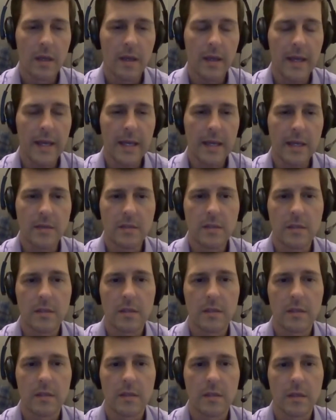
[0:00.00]
and
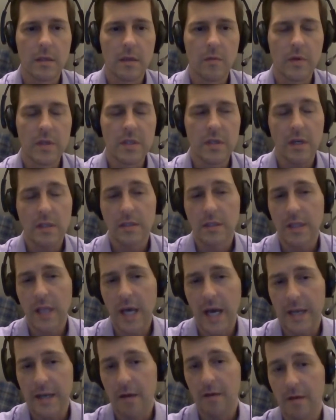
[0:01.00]
we talked a
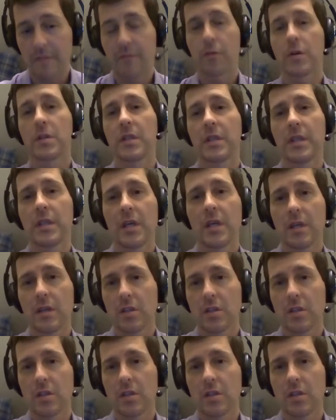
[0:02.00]
lot. Now, unfortunately,